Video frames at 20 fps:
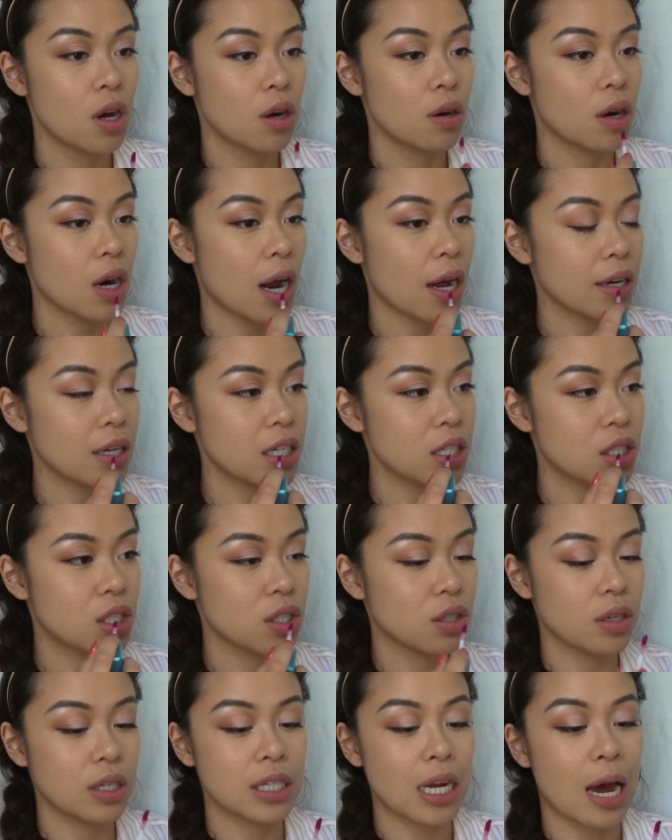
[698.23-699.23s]
What I'm going to
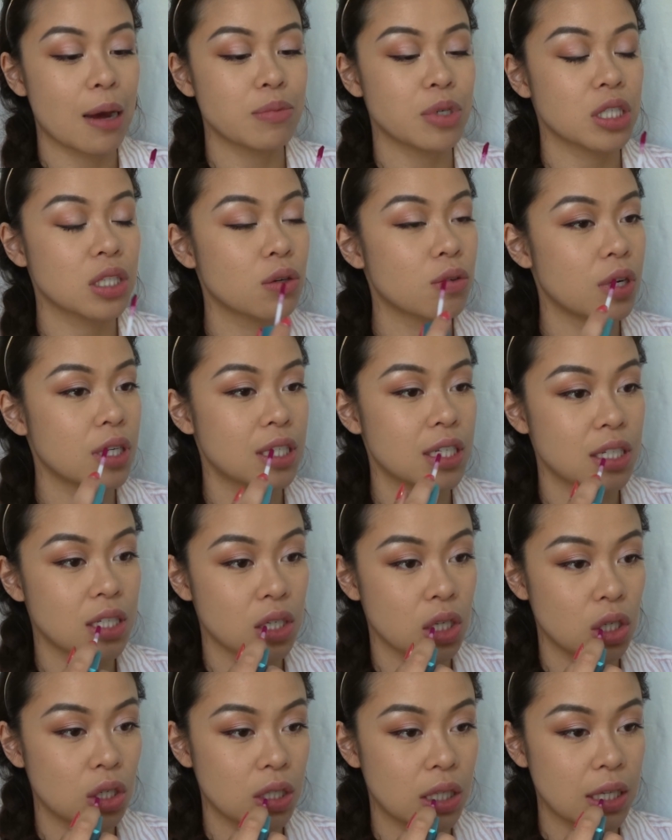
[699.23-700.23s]
do is I'm just going to
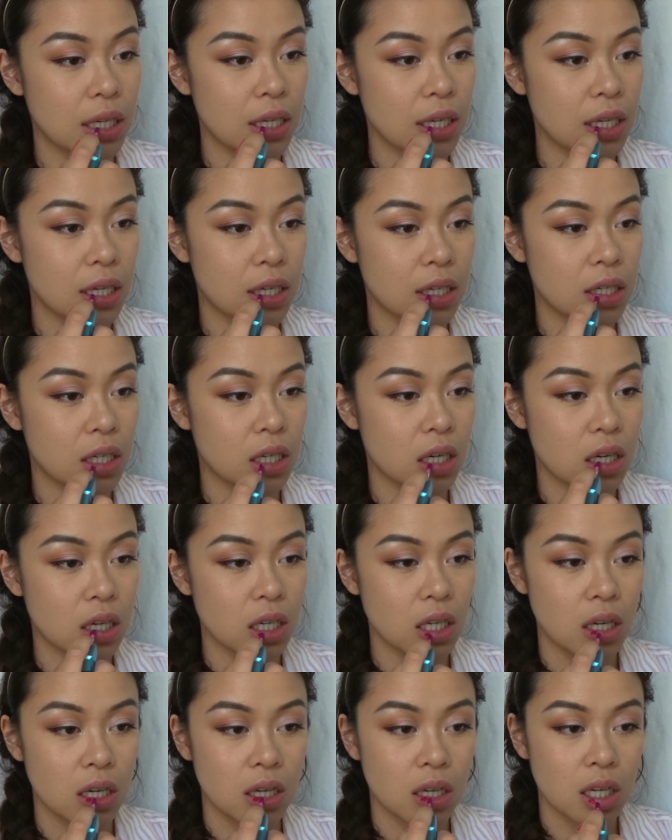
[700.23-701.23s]
do the inner
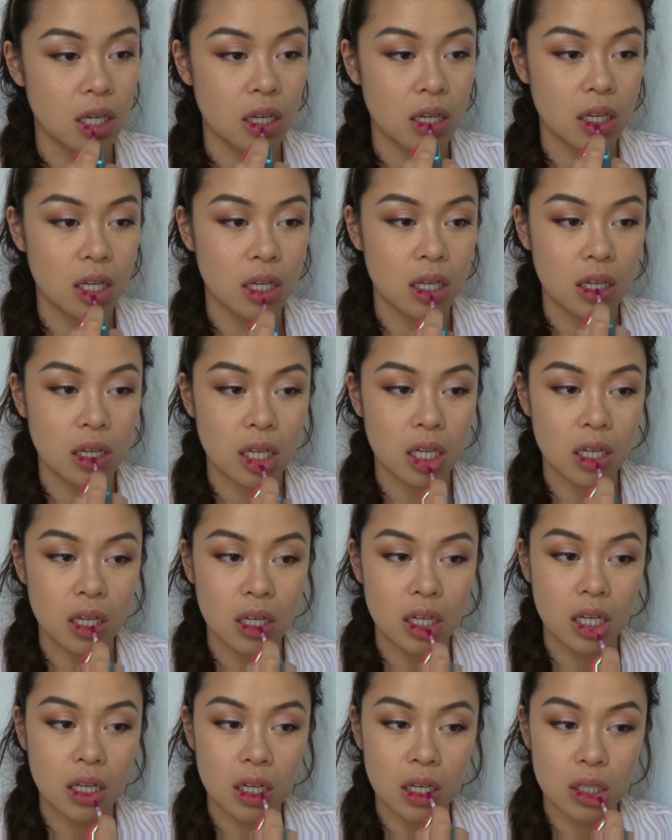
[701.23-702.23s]

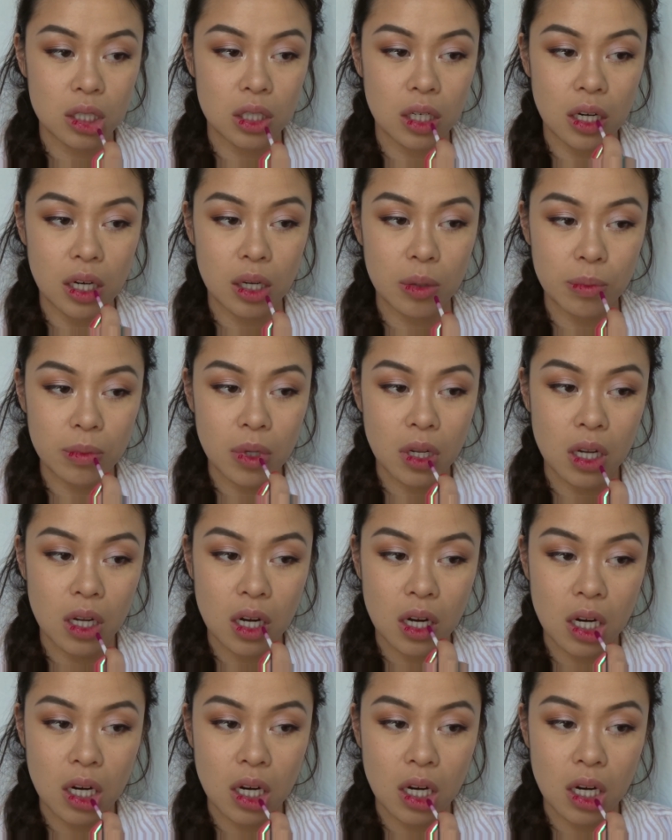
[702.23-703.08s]
rim,